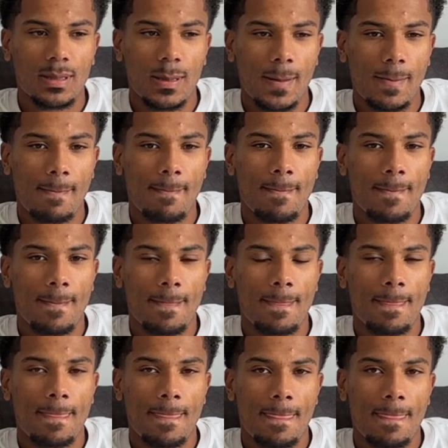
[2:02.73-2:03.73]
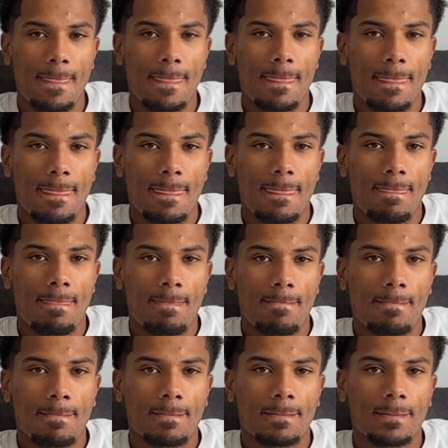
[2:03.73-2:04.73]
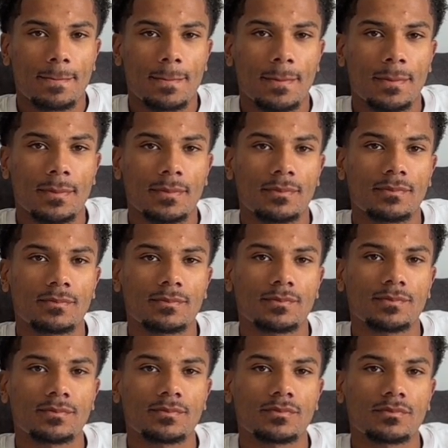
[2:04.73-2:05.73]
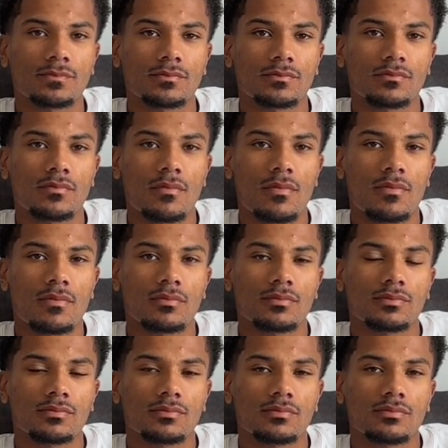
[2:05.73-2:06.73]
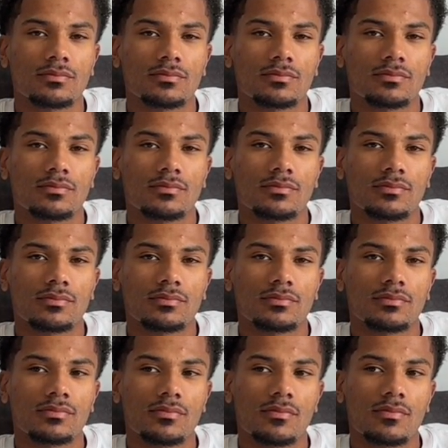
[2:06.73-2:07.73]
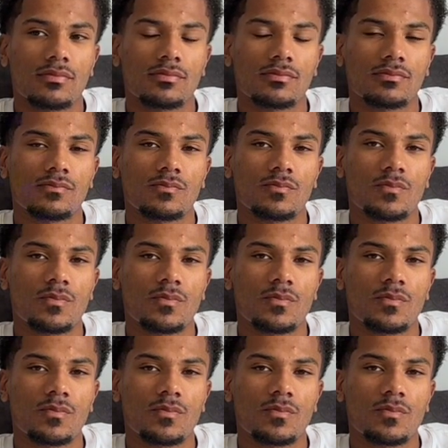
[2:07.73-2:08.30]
(silent)